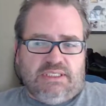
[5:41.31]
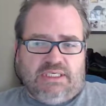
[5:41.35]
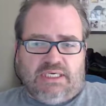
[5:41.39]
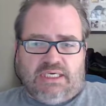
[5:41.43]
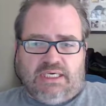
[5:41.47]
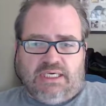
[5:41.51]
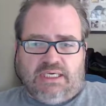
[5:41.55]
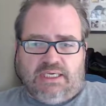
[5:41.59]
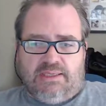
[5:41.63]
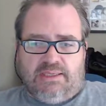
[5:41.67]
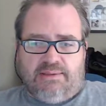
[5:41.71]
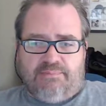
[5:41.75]

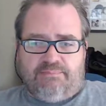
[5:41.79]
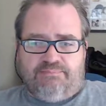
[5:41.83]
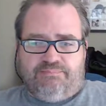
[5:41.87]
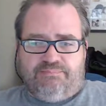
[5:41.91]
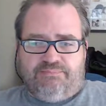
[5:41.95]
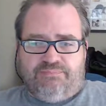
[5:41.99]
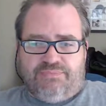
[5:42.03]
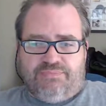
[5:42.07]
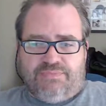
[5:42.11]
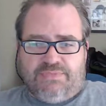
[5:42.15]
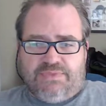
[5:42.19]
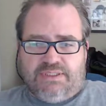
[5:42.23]

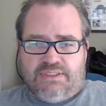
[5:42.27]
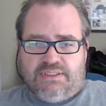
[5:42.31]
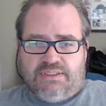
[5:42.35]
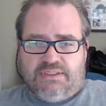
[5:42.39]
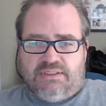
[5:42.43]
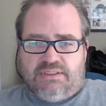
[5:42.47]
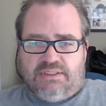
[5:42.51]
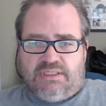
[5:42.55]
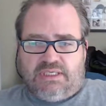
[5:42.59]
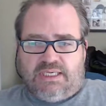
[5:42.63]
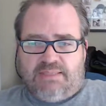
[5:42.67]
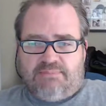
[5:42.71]
Um,
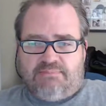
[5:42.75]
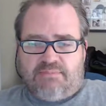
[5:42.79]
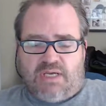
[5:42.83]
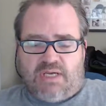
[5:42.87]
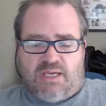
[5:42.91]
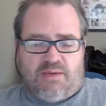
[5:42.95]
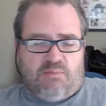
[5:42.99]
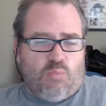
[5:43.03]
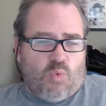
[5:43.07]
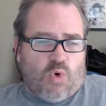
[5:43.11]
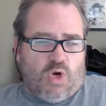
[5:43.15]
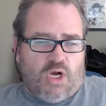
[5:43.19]
I'm
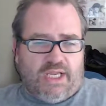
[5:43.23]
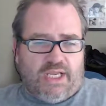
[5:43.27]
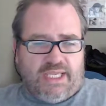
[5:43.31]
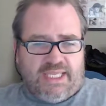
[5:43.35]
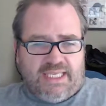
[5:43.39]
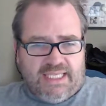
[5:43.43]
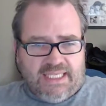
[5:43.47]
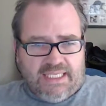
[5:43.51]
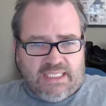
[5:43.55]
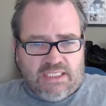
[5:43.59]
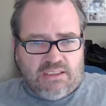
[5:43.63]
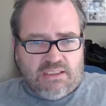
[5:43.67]
I'm
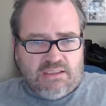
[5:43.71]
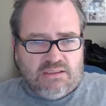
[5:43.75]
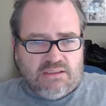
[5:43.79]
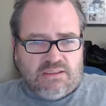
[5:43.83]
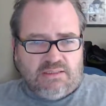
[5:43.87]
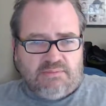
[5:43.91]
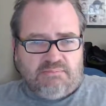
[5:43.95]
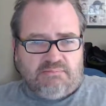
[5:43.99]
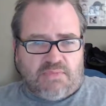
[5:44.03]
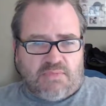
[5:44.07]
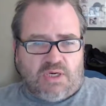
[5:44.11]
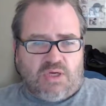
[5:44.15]
whiny
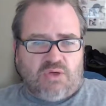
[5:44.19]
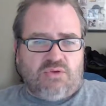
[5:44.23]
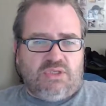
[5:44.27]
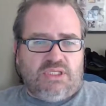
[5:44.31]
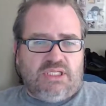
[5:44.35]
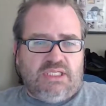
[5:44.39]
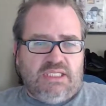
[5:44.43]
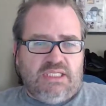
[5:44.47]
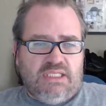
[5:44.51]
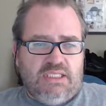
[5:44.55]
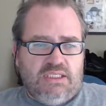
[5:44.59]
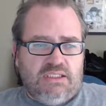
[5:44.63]
and
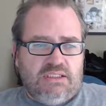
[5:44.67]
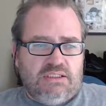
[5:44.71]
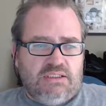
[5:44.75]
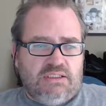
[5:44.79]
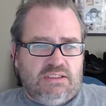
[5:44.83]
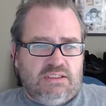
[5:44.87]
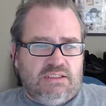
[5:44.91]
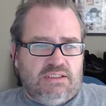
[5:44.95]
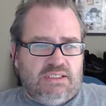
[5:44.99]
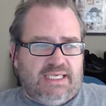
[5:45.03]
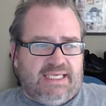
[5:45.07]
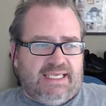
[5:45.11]
moany,
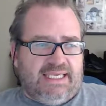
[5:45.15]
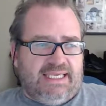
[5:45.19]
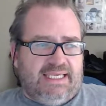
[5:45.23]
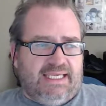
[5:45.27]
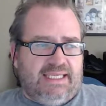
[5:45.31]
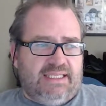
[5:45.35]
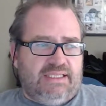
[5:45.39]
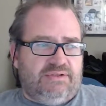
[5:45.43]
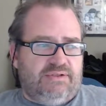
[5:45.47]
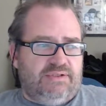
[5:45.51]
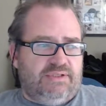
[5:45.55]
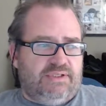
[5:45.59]

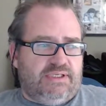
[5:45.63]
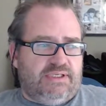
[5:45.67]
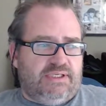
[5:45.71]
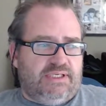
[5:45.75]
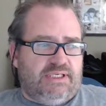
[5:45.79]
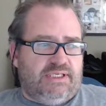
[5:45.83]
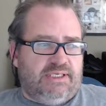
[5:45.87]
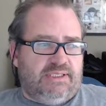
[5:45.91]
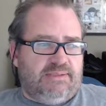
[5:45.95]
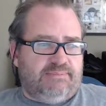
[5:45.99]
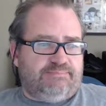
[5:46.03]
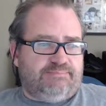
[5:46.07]
and
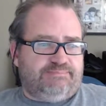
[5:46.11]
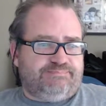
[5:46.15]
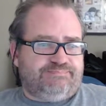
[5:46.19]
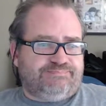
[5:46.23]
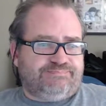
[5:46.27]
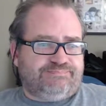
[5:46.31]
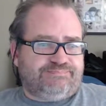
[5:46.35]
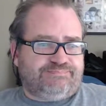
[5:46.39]
um,